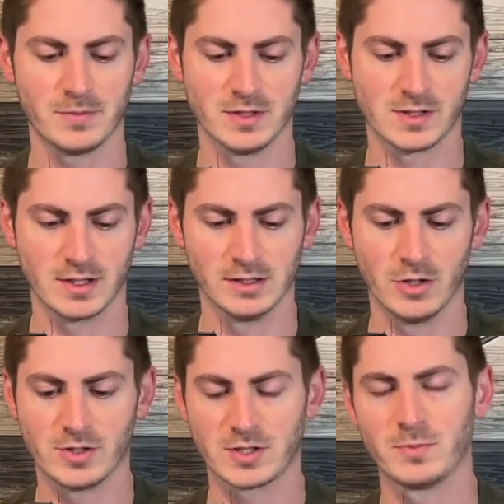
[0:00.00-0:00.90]
This is the
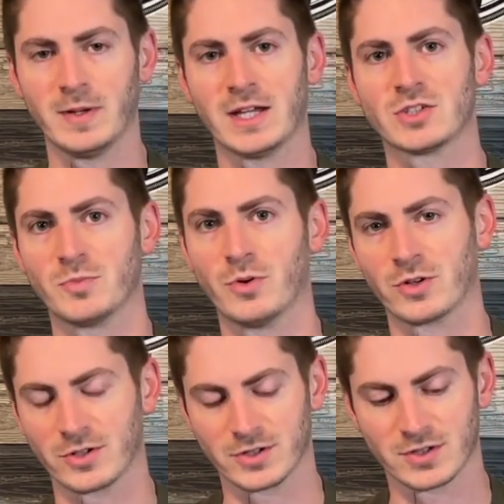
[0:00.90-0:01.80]
lowest batch of
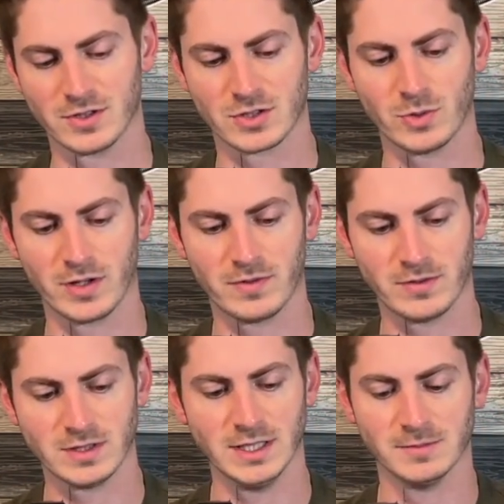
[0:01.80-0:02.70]
Booker's since
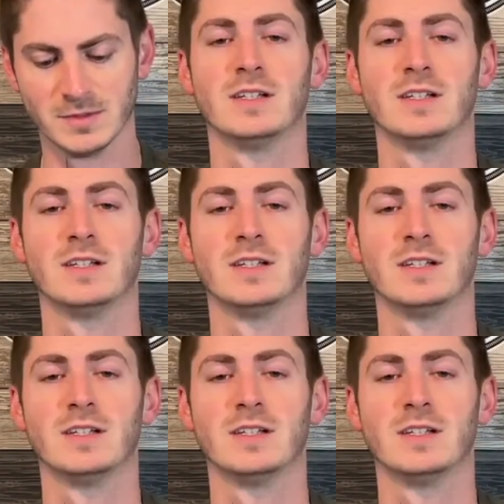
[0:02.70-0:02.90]
2015.